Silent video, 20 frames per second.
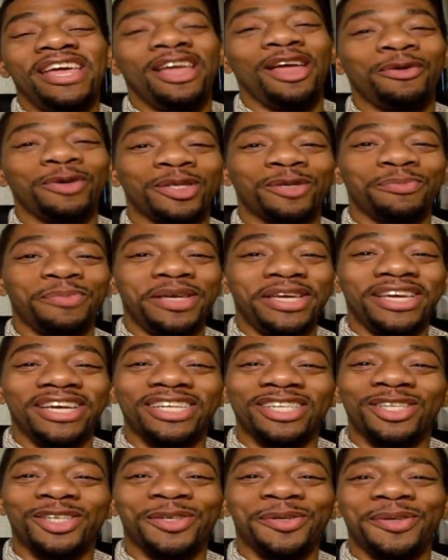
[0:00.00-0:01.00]
It was me
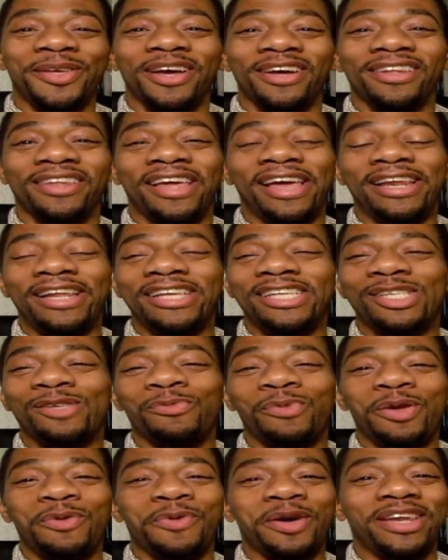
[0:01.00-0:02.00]
and two young
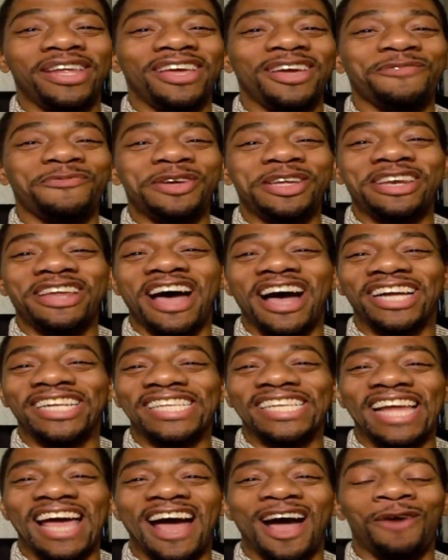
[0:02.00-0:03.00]
ladies. We went in, we
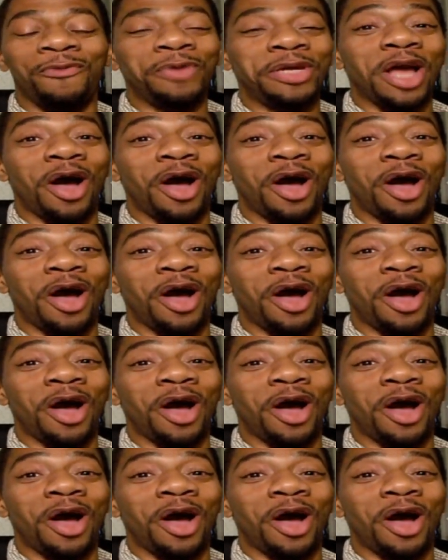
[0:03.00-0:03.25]
knocked it out.